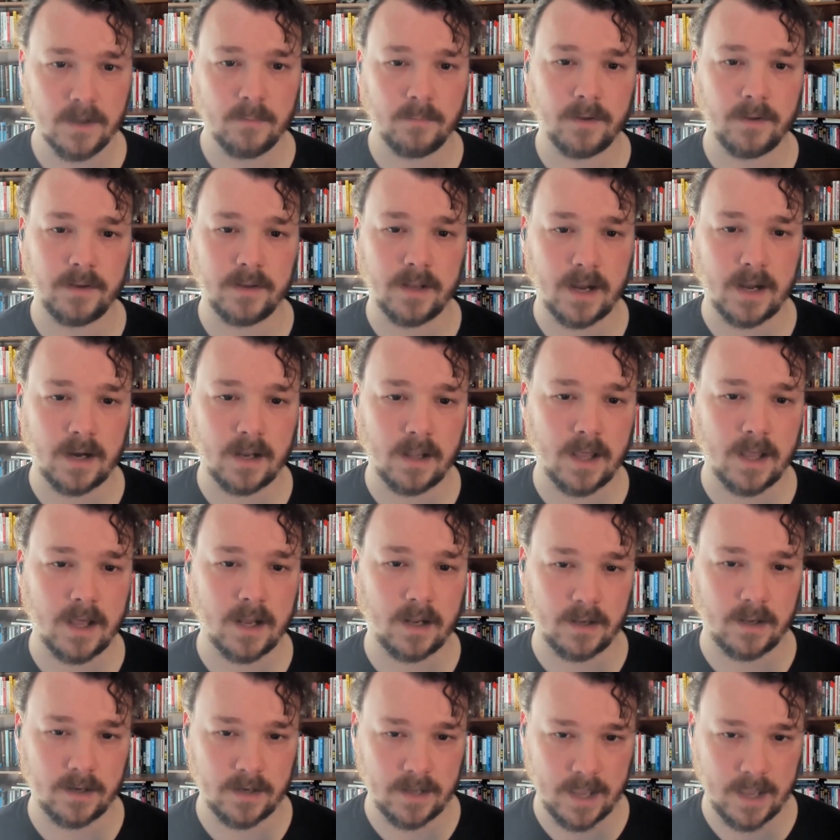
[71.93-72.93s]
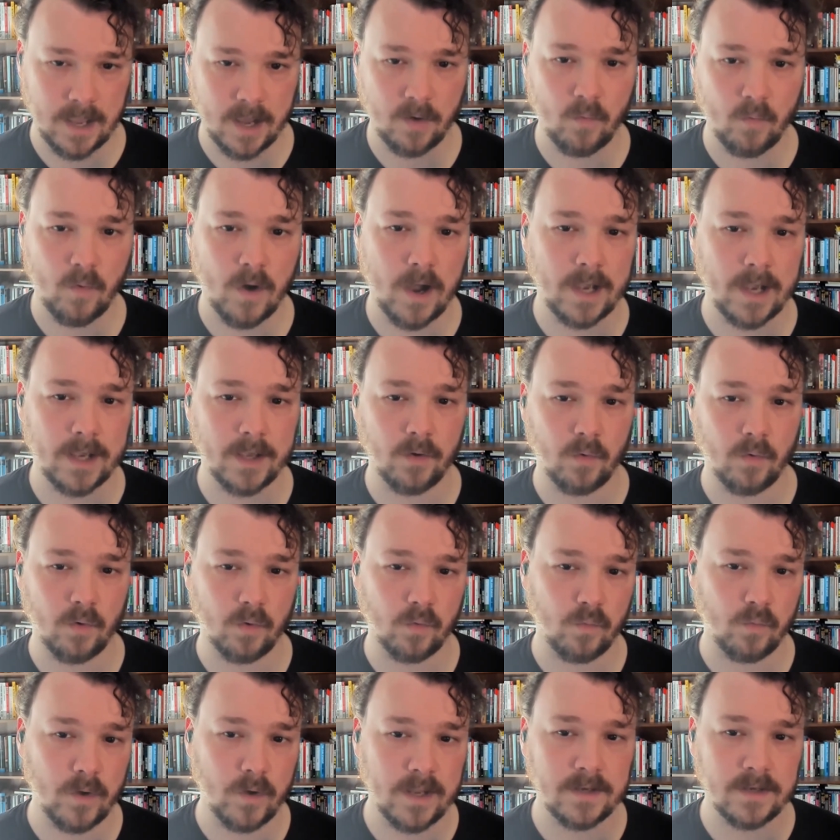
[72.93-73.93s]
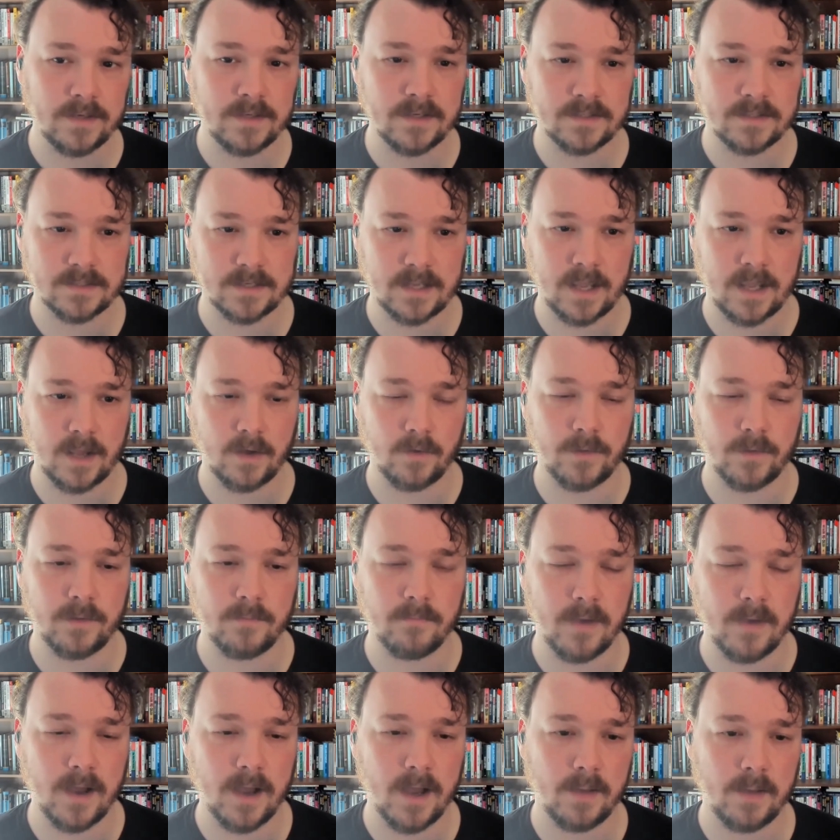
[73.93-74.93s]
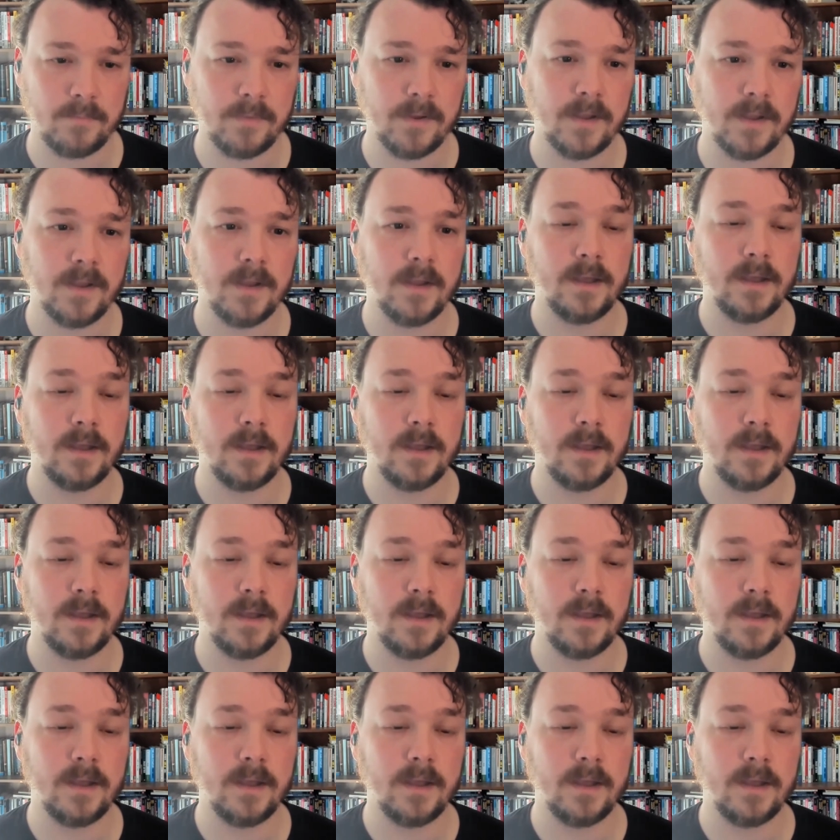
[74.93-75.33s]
but not a lot on how, why, or when to scale them up,